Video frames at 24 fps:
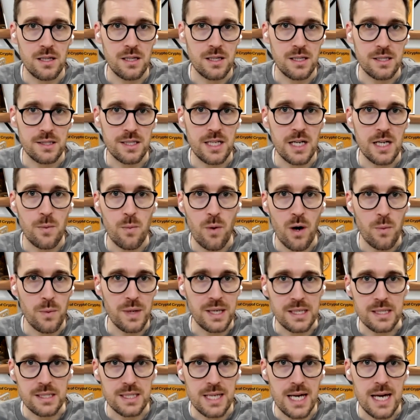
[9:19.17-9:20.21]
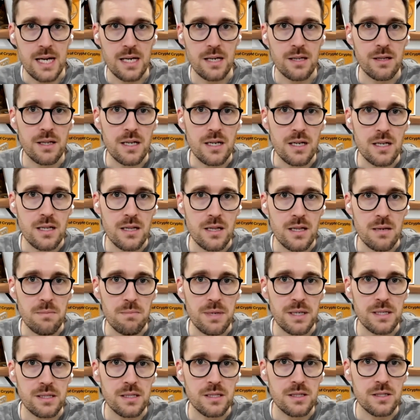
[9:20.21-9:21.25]
seeing where we can take the
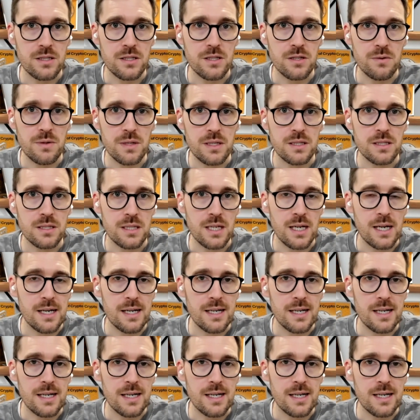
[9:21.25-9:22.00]
business to its